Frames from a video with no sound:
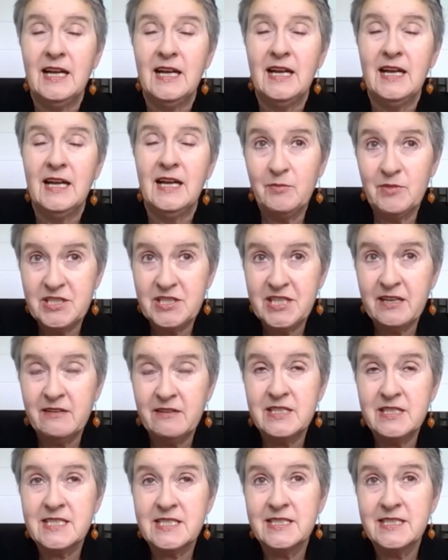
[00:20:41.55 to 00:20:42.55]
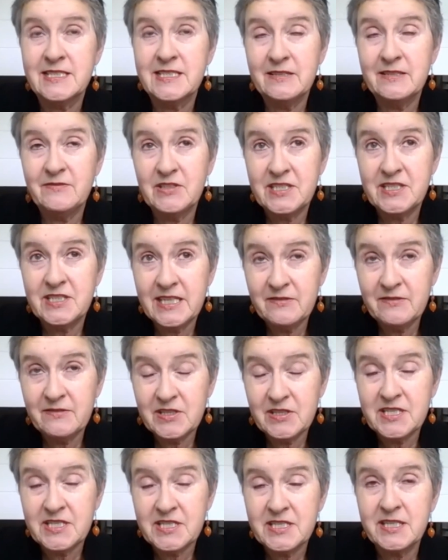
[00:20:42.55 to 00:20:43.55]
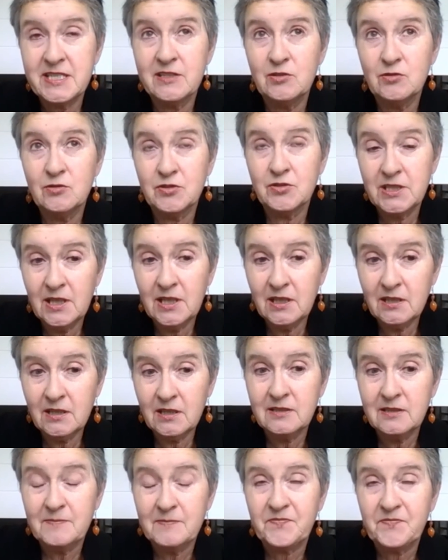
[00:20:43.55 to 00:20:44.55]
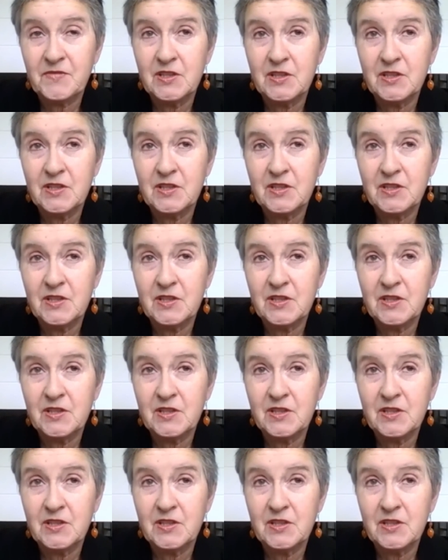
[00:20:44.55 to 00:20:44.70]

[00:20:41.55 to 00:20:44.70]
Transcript: parliamentarians like David Davis and Lord Clark